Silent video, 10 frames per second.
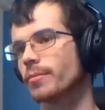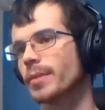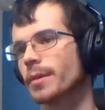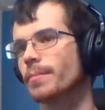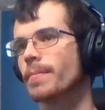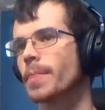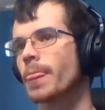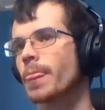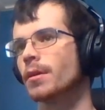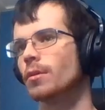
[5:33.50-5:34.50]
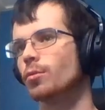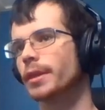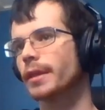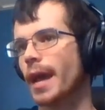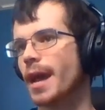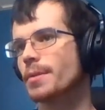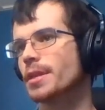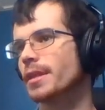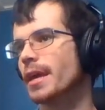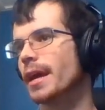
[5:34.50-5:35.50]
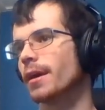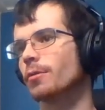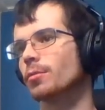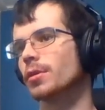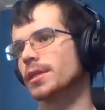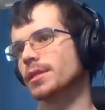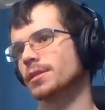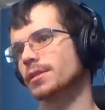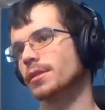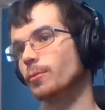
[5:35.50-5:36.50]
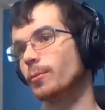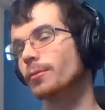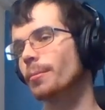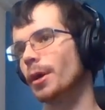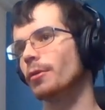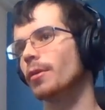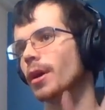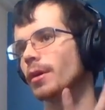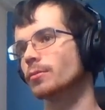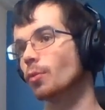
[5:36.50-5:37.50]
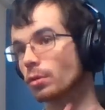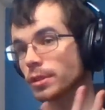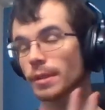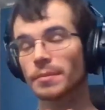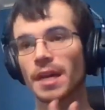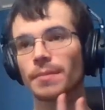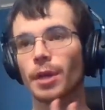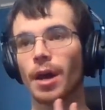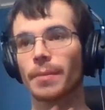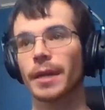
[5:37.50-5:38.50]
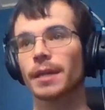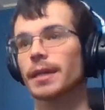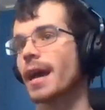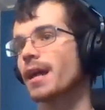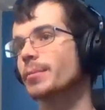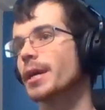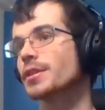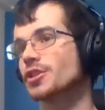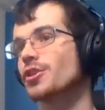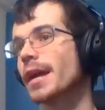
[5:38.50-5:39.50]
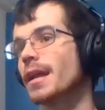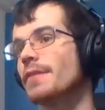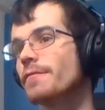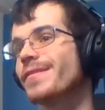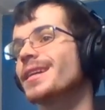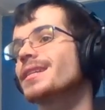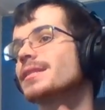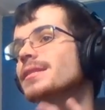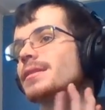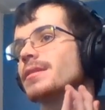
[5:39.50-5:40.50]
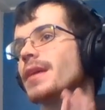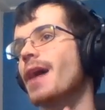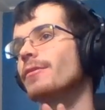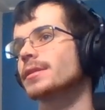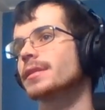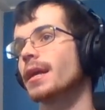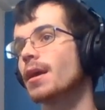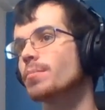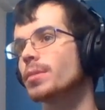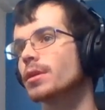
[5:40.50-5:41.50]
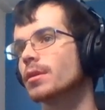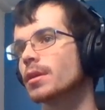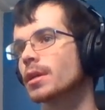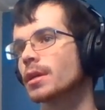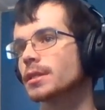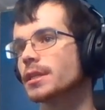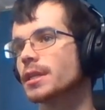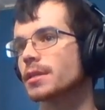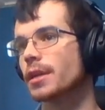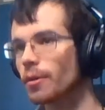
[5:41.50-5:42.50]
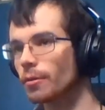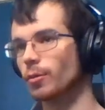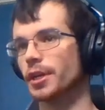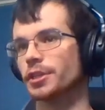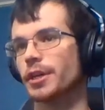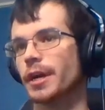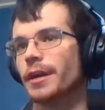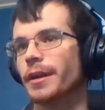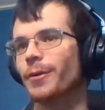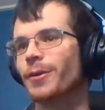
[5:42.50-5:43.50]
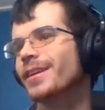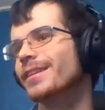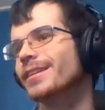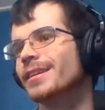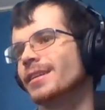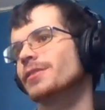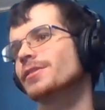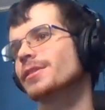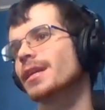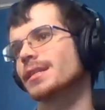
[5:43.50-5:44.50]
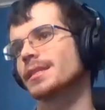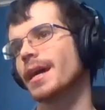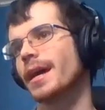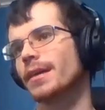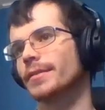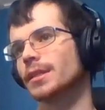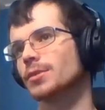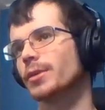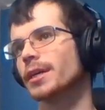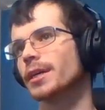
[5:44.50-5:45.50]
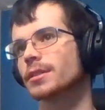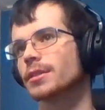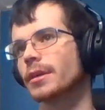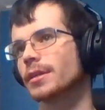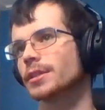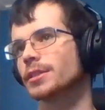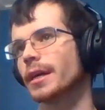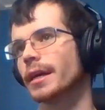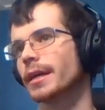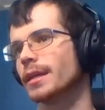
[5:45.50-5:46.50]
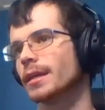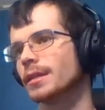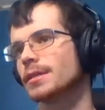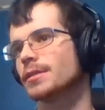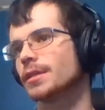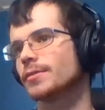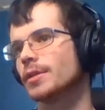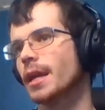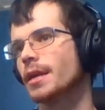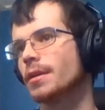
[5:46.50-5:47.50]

him, what happened there was the Wii Remote will sometimes automatically calibrate to try and fix how it's set up, because it doesn't know what you're trying to do. You'll see that in skydiving as well. So I'm going to try and get these serves again.